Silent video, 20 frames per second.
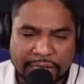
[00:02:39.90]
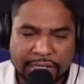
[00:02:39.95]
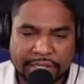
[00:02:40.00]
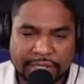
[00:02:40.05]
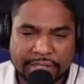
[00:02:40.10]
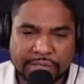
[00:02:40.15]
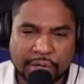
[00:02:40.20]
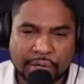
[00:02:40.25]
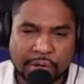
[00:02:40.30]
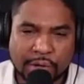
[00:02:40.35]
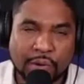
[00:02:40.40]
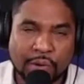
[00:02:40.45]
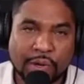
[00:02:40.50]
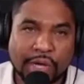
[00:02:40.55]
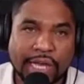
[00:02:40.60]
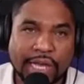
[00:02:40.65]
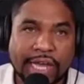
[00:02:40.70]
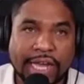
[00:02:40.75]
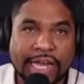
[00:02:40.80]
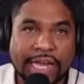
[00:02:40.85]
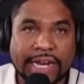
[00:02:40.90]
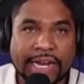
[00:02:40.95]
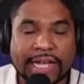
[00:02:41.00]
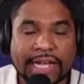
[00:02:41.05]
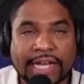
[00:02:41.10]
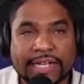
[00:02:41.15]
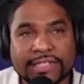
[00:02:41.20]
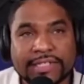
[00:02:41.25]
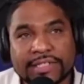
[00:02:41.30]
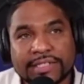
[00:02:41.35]
So
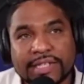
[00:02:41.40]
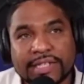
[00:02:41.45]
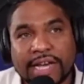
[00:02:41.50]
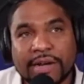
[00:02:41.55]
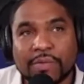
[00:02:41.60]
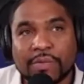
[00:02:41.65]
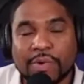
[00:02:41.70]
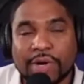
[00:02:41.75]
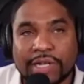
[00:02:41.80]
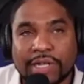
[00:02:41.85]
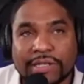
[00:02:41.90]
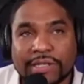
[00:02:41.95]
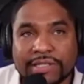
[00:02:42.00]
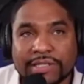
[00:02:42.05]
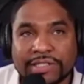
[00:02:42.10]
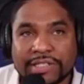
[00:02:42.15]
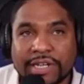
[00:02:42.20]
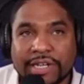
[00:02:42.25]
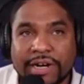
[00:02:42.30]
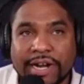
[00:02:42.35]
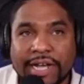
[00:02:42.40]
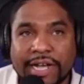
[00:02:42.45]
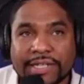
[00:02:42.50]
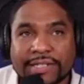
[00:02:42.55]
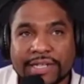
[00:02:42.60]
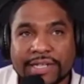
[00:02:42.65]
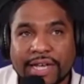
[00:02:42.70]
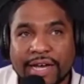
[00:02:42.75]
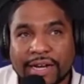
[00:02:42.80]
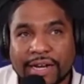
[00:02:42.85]
I just kind of wanted to share that
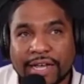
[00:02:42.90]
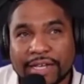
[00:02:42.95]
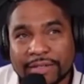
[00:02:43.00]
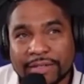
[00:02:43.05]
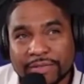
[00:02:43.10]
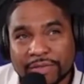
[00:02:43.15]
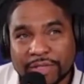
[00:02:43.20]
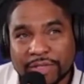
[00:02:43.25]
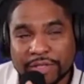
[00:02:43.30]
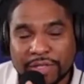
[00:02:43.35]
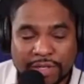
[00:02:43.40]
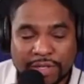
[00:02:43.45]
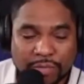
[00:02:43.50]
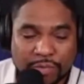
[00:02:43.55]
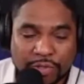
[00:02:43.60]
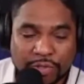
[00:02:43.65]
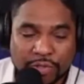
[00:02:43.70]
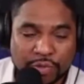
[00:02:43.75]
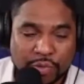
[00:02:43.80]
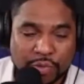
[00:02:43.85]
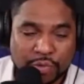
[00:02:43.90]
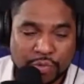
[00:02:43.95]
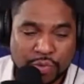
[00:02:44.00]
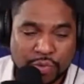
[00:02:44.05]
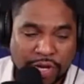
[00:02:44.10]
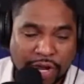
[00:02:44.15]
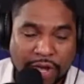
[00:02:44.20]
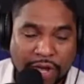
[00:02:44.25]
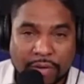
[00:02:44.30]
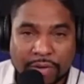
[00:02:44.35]
to highlight what you do
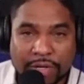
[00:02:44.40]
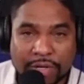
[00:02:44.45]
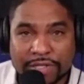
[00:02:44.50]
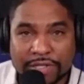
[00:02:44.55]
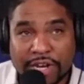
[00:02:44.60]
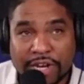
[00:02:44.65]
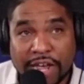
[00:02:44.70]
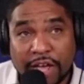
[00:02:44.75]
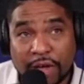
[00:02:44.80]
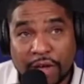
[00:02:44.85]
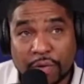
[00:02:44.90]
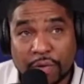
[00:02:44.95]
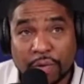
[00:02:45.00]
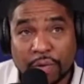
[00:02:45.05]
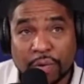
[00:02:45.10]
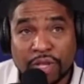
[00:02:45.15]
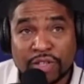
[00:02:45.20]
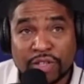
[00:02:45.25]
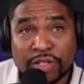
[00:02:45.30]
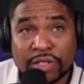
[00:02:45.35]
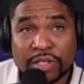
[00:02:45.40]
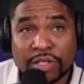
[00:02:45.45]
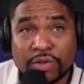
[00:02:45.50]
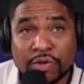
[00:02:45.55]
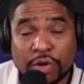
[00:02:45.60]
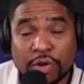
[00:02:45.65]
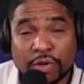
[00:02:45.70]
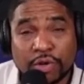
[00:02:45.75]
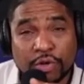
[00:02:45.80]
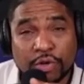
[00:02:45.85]
now, because now
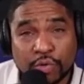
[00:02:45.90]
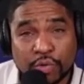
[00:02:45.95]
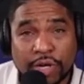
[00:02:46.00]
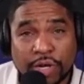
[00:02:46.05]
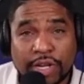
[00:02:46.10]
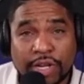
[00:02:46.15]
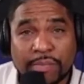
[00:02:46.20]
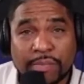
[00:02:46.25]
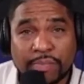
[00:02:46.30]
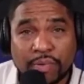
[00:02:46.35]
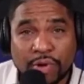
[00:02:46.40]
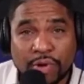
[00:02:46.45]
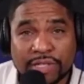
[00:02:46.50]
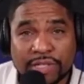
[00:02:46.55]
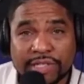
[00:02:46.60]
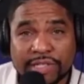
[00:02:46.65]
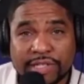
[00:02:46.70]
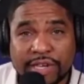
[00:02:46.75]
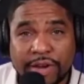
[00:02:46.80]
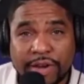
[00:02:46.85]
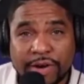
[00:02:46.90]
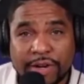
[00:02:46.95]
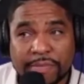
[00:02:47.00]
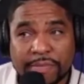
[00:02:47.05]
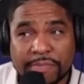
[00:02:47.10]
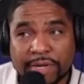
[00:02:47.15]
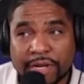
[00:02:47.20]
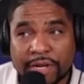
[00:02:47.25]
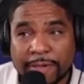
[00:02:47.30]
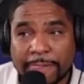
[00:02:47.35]
you're doing endpoint security,
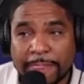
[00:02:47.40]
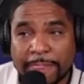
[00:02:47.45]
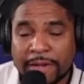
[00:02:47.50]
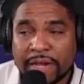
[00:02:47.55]
but